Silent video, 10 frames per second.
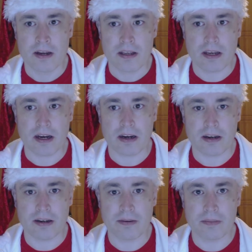
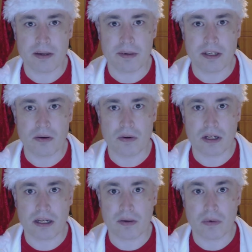yeah, let me know
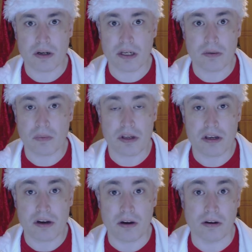what
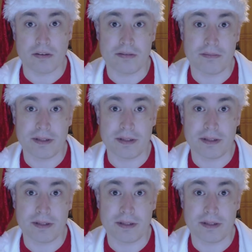you got,